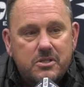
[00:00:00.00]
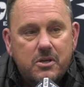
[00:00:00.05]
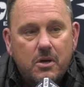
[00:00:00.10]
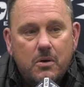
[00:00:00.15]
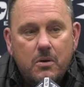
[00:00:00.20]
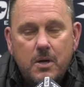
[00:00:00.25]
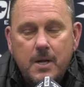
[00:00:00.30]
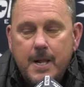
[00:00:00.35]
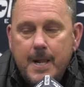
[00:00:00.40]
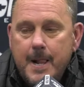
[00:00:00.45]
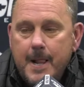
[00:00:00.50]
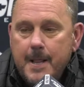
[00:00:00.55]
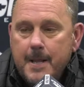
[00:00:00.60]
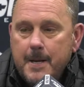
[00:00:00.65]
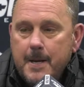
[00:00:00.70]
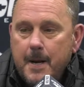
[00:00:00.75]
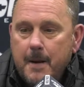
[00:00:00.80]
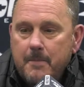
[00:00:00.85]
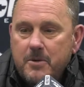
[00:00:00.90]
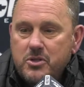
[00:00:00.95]
So
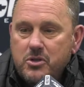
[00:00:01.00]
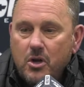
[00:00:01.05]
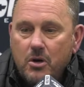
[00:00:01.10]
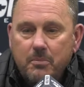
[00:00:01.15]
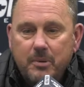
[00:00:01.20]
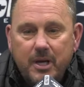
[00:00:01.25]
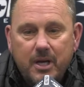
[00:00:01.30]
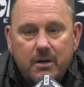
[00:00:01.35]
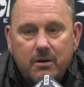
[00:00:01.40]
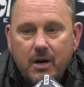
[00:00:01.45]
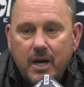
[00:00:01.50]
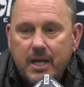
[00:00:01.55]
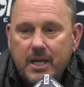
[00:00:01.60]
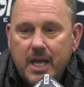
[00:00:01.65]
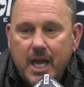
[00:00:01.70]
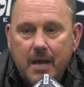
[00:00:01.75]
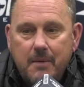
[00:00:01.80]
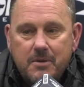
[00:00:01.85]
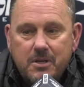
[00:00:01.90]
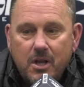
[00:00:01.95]
it's going to be a
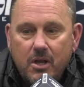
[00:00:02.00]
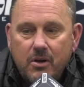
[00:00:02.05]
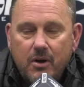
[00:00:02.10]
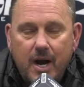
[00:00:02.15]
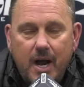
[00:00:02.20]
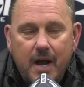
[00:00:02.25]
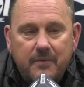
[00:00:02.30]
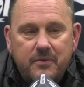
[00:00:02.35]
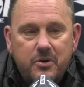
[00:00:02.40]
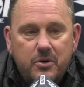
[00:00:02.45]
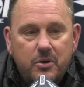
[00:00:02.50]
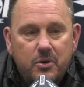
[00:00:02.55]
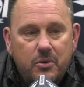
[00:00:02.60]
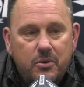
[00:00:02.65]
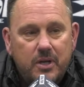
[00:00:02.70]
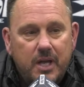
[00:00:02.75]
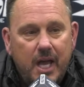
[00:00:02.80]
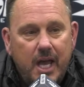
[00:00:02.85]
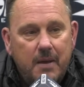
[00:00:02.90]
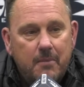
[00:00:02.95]
great game, another
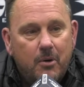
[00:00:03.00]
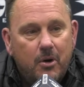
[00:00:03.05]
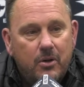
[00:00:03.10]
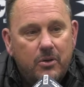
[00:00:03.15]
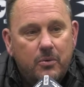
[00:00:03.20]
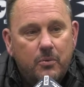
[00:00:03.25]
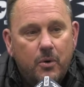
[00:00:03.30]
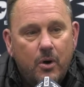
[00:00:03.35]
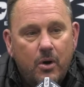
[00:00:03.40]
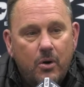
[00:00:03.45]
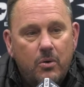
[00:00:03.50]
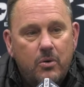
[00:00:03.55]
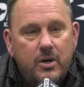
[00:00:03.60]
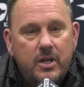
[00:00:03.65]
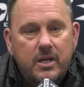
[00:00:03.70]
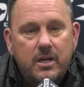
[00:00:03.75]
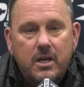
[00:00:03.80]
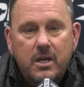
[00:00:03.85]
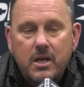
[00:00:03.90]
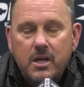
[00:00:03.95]
afternoon game on the
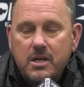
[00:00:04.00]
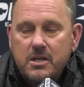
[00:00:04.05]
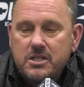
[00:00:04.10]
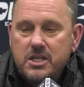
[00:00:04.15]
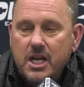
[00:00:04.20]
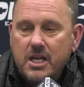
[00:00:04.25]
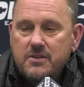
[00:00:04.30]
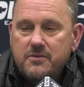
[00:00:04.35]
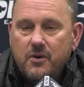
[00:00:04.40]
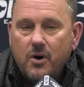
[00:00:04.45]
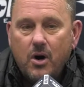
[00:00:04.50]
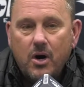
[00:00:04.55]
road, and chance